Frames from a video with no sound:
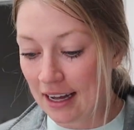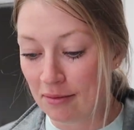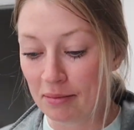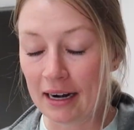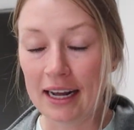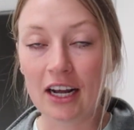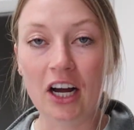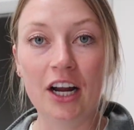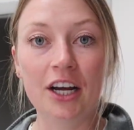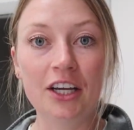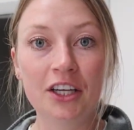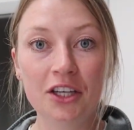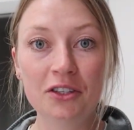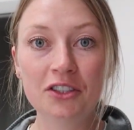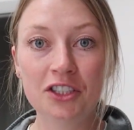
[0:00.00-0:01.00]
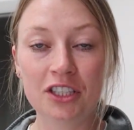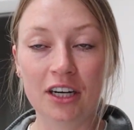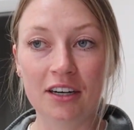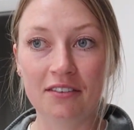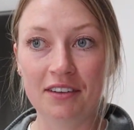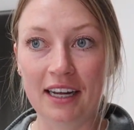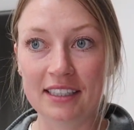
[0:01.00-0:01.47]
But I got a huge
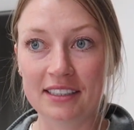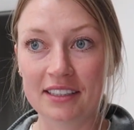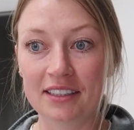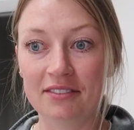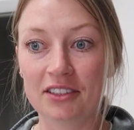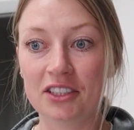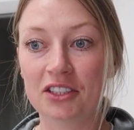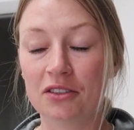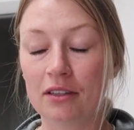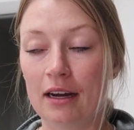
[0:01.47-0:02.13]
chunk of that delivered, so